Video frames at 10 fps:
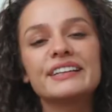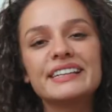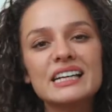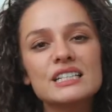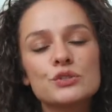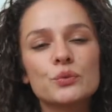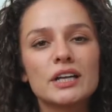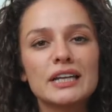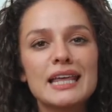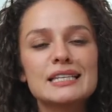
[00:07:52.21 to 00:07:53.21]
The next
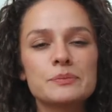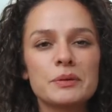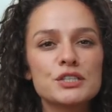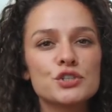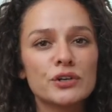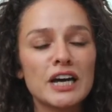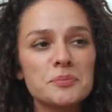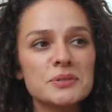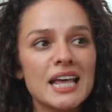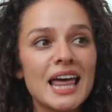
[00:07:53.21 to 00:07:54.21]
one is
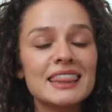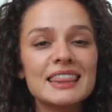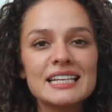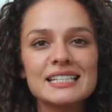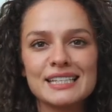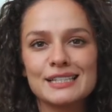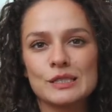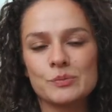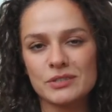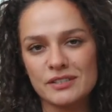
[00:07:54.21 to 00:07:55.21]
pinstripes, and this
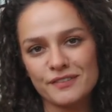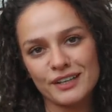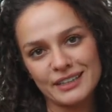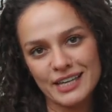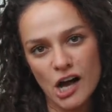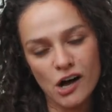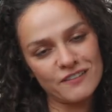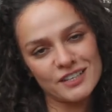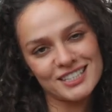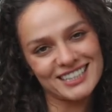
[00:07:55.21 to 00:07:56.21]
season specifically,
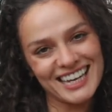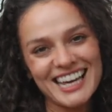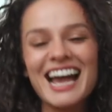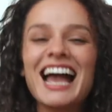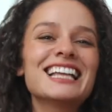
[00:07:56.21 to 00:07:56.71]
obviously,